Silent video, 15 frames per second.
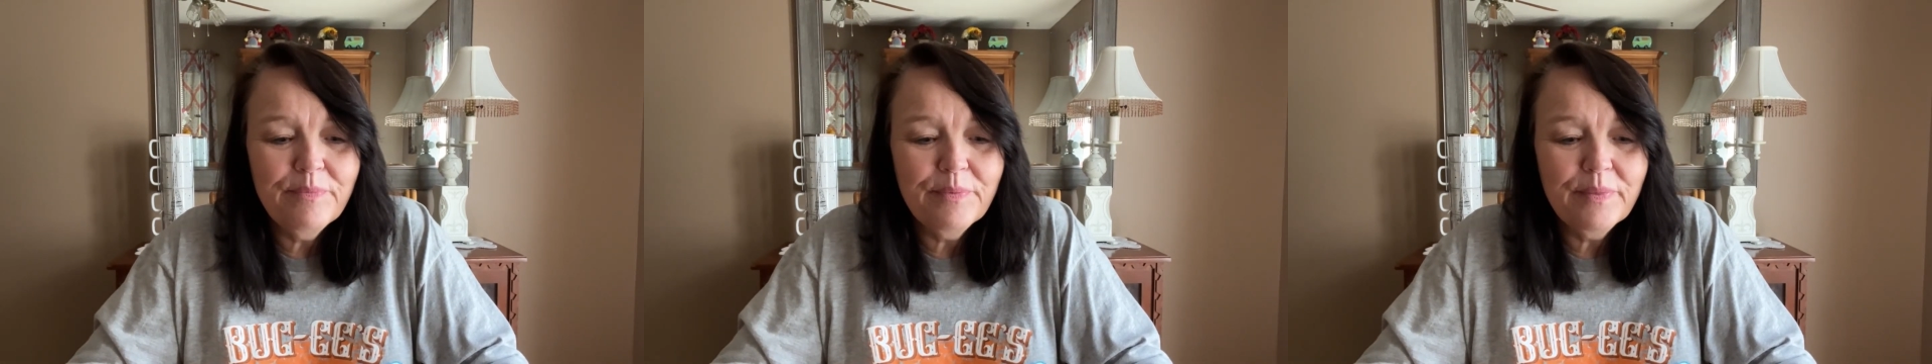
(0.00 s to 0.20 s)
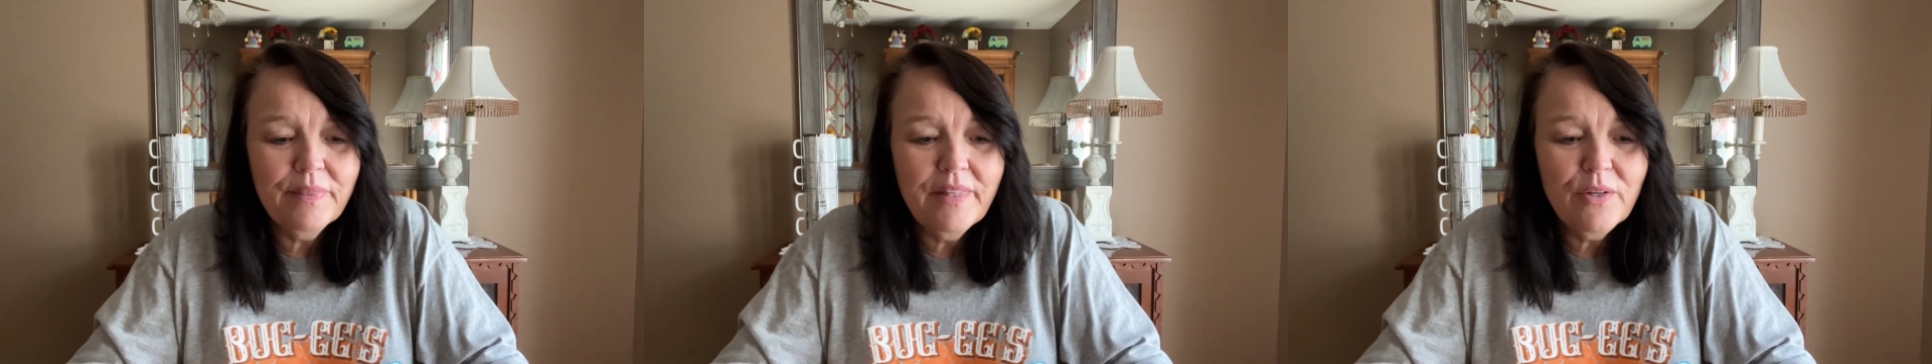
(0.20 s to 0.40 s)

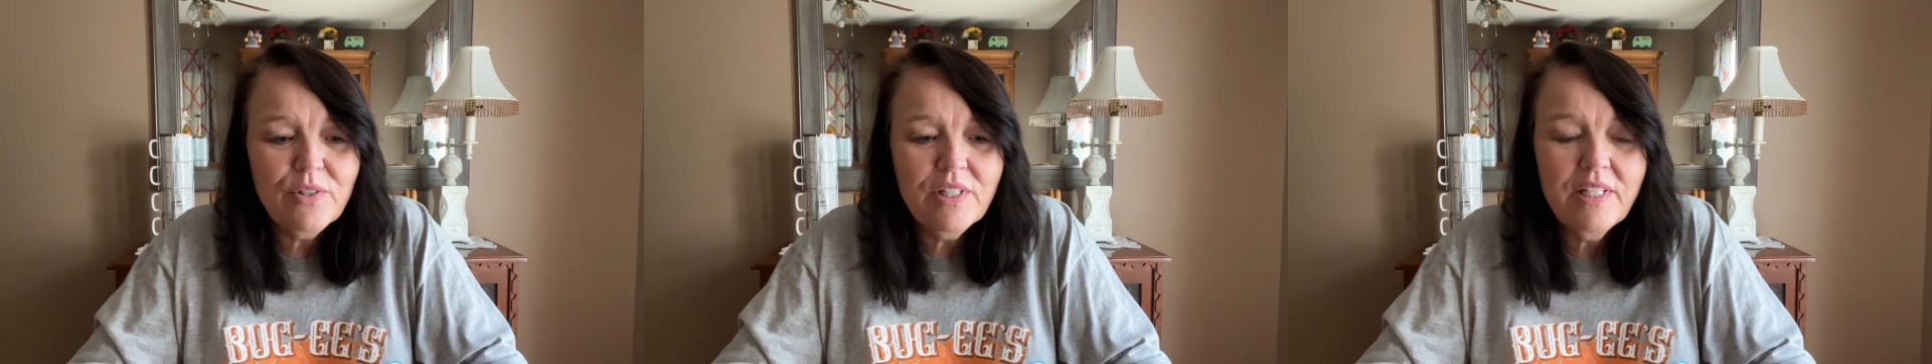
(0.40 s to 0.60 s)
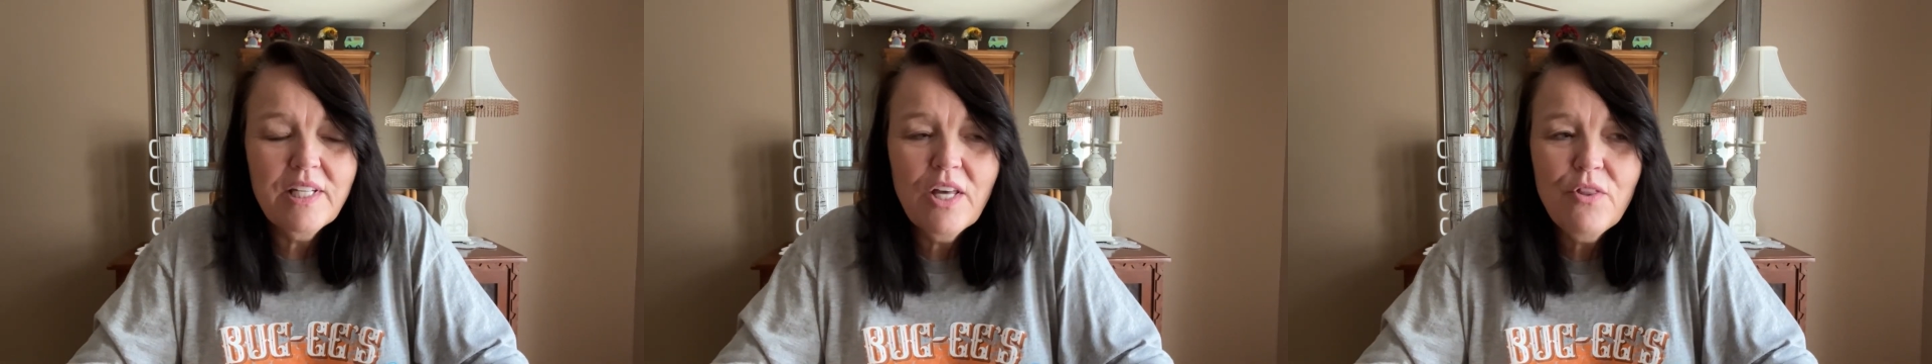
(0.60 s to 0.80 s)
There's
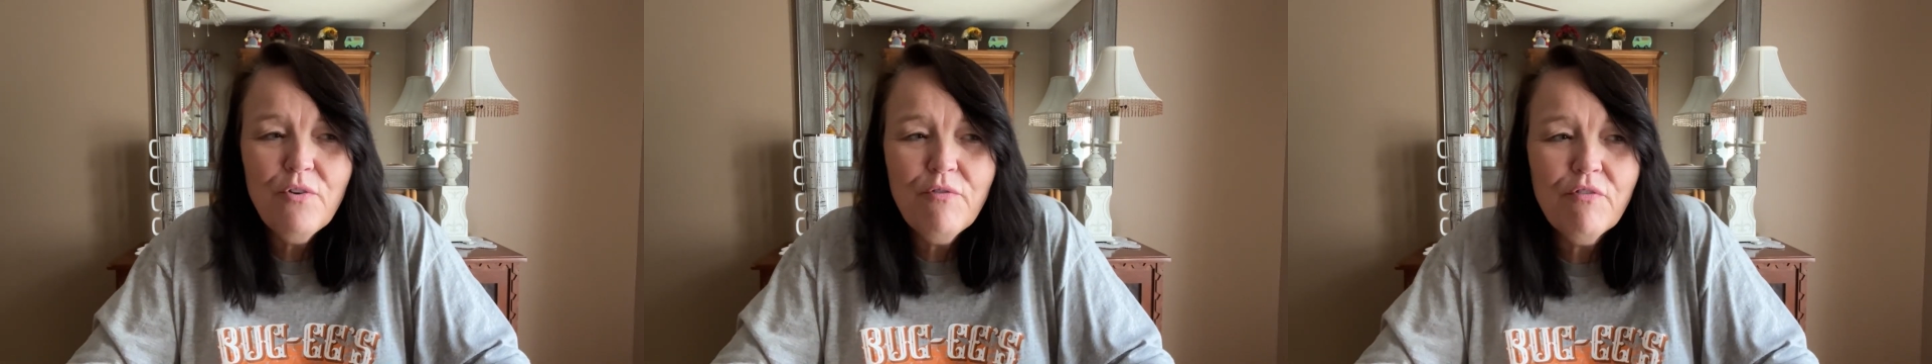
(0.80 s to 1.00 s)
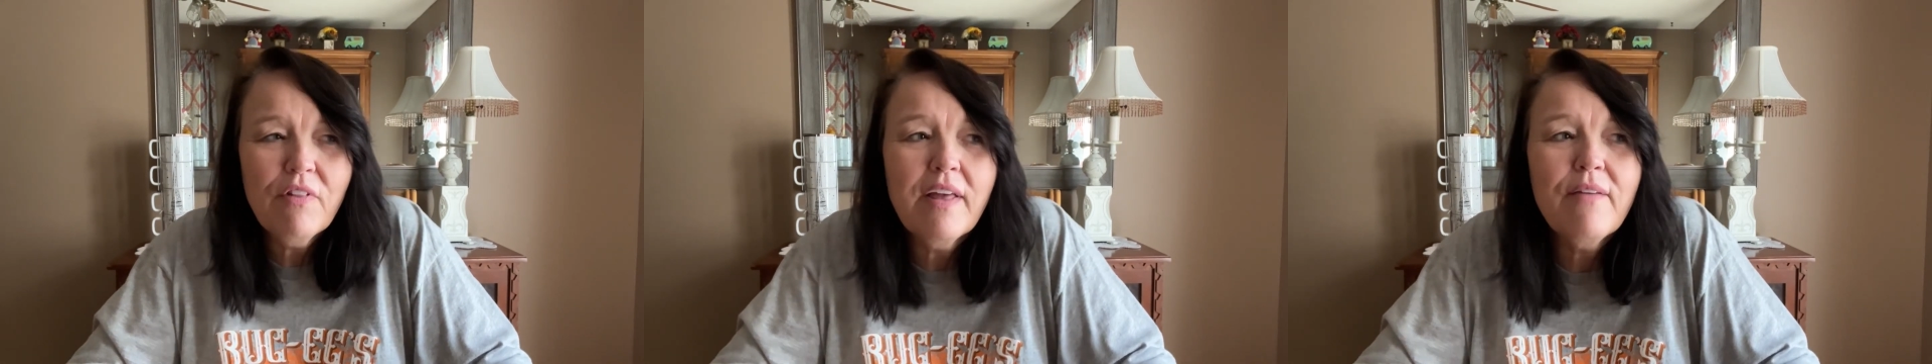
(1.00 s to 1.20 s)
another
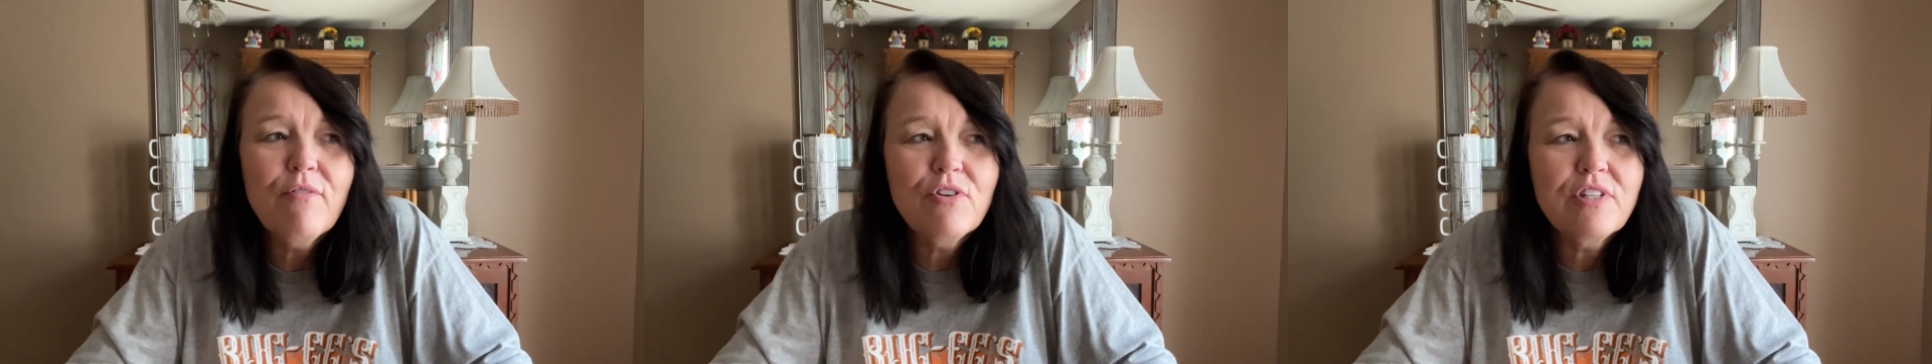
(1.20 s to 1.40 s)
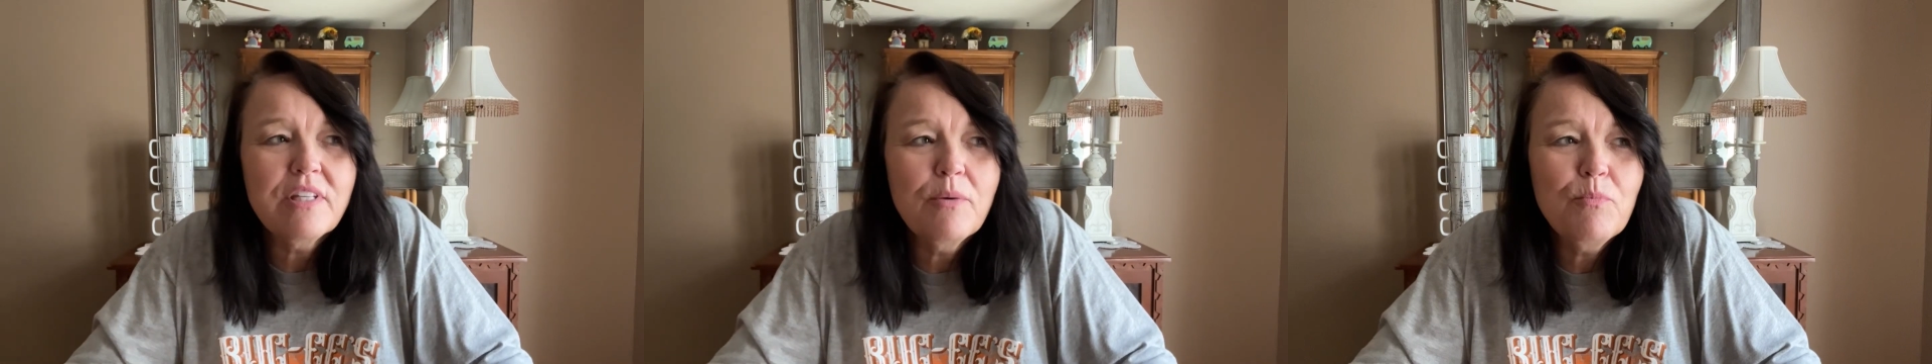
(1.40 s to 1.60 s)
flavor
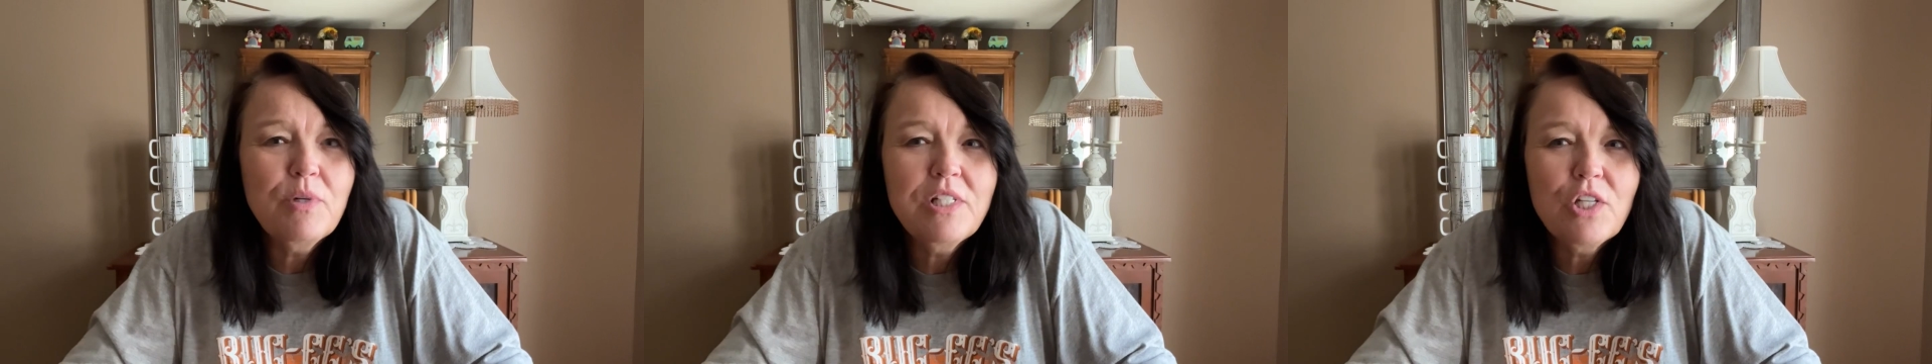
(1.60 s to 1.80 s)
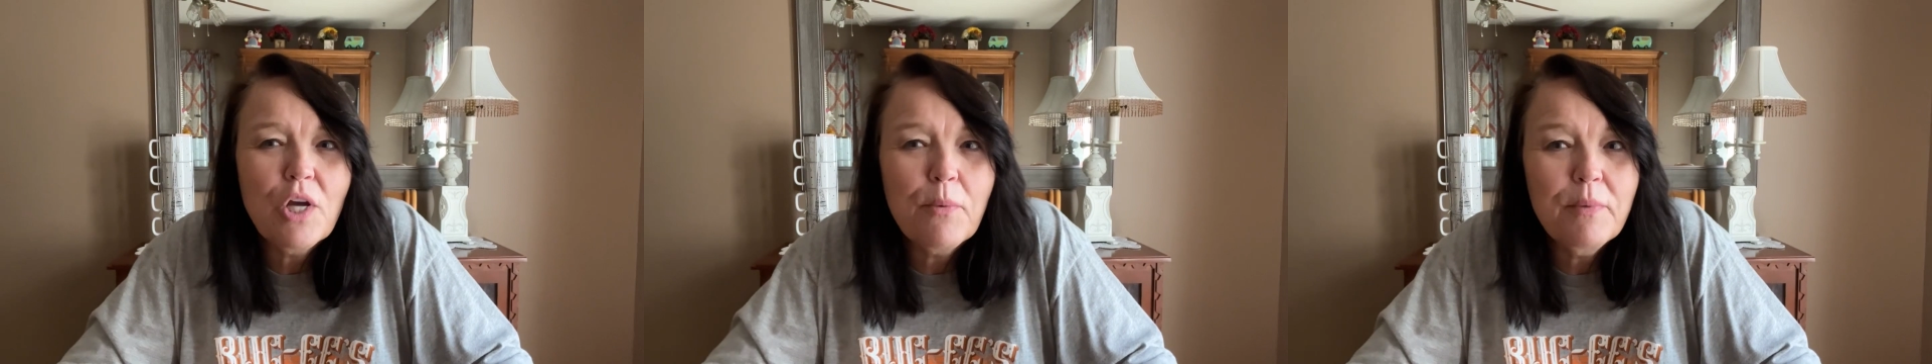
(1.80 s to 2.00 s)

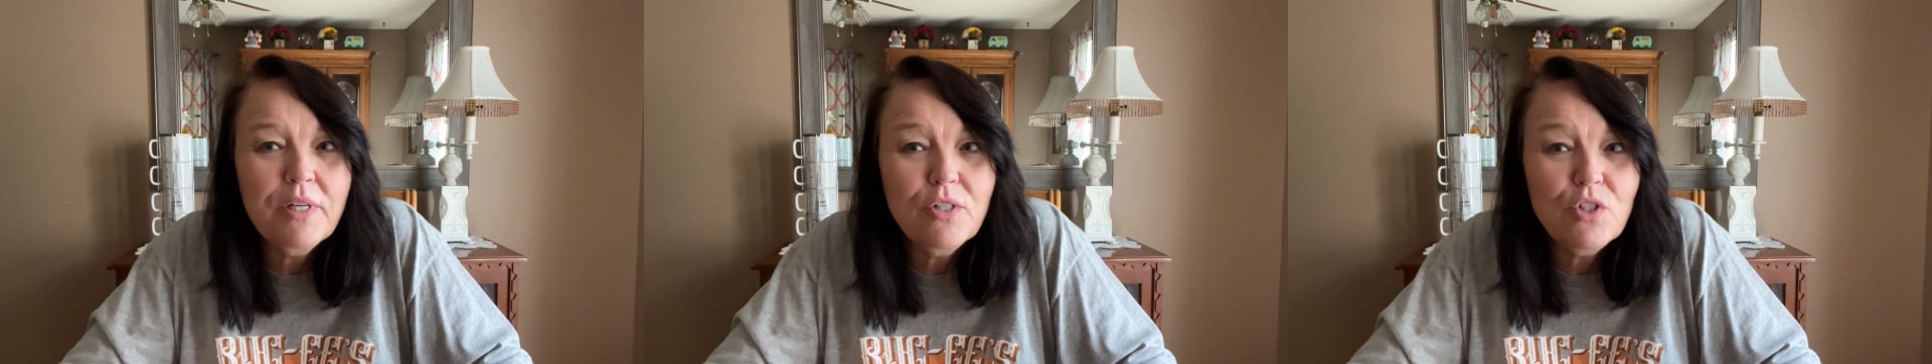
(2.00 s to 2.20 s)
someone told me to